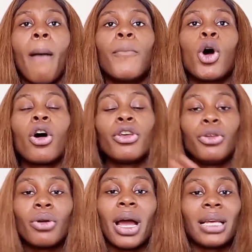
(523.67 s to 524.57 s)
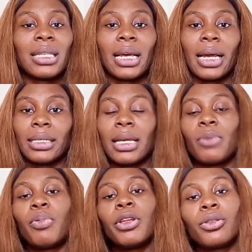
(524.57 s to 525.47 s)
But you guys, like I
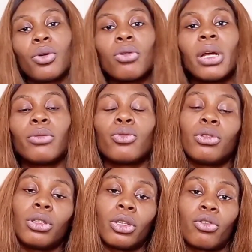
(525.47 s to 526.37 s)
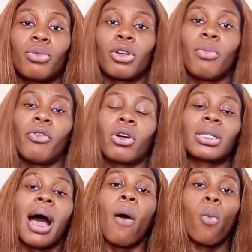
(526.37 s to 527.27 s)
said, please go down to the description
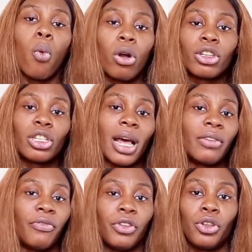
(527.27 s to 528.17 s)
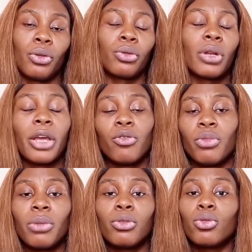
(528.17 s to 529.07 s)
box and watch that video so that you'll
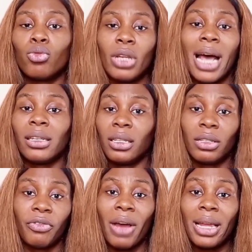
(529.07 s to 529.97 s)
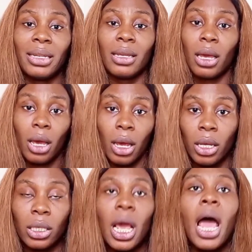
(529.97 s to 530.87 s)
be able to identify the
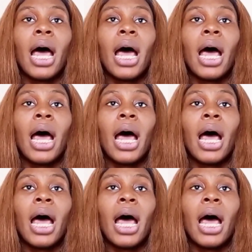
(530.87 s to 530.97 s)
hairs.